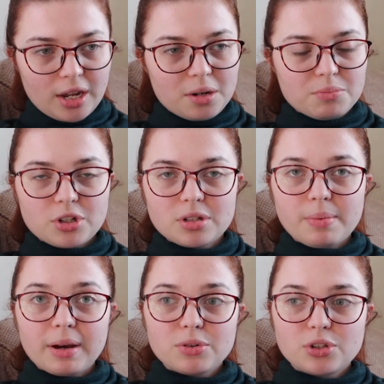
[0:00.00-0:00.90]
and I'm just
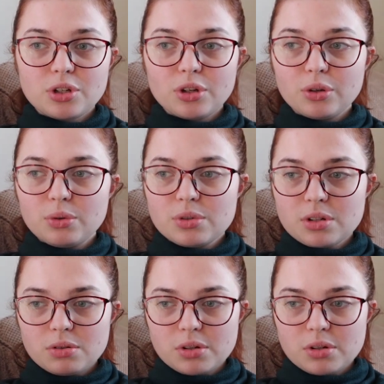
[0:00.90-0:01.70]
about to start